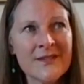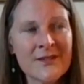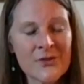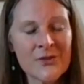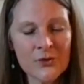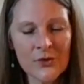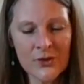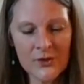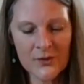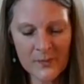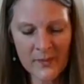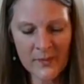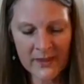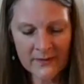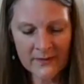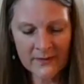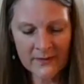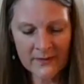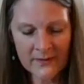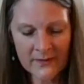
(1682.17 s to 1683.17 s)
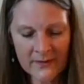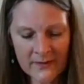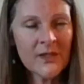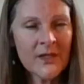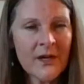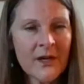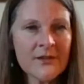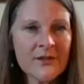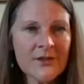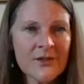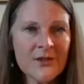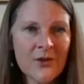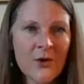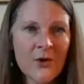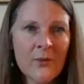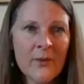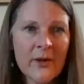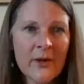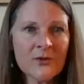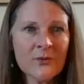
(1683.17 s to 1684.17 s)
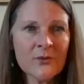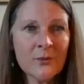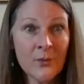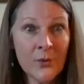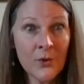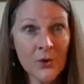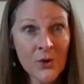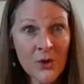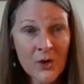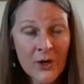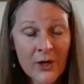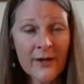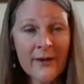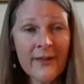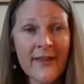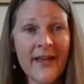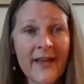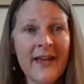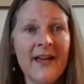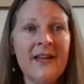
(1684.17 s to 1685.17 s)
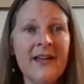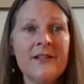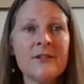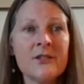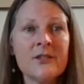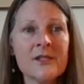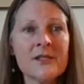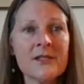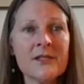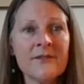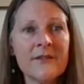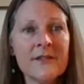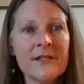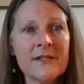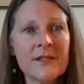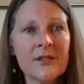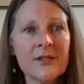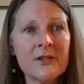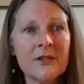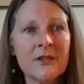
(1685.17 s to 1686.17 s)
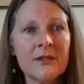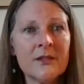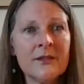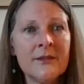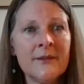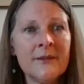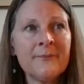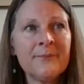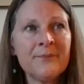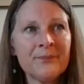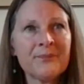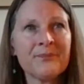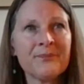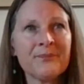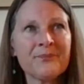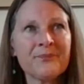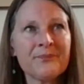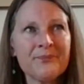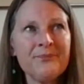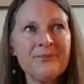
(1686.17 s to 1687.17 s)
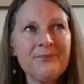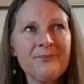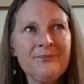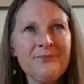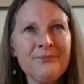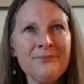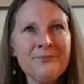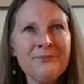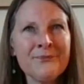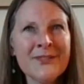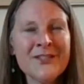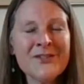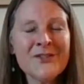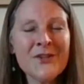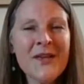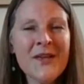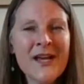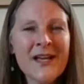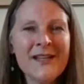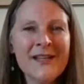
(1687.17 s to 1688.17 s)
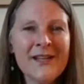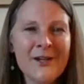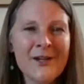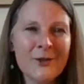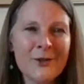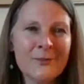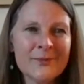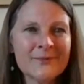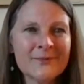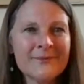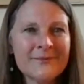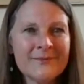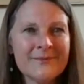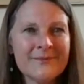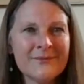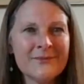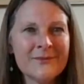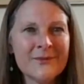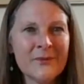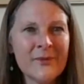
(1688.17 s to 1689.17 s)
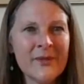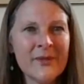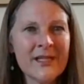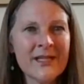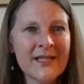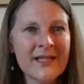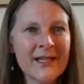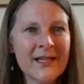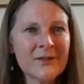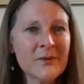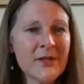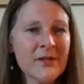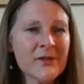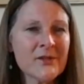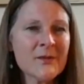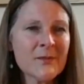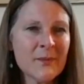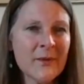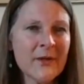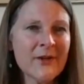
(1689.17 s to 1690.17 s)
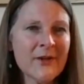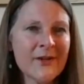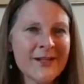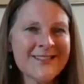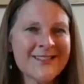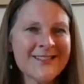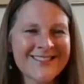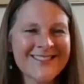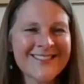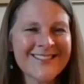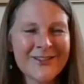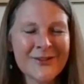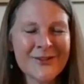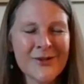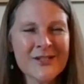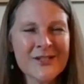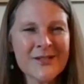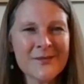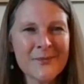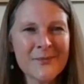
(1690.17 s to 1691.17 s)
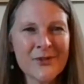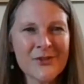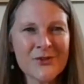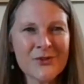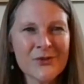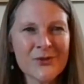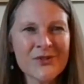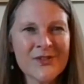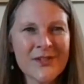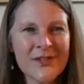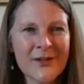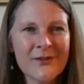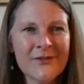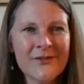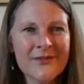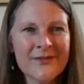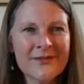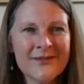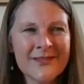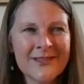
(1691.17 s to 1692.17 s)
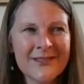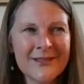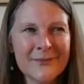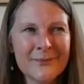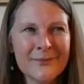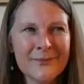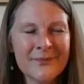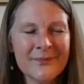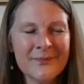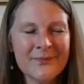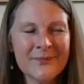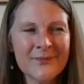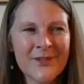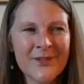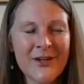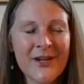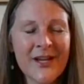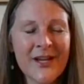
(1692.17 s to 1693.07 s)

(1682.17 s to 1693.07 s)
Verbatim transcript: and Julia's messages. We are so much more than just the physical. So that can help when we connect with our spirit, you know, our spiritual self, our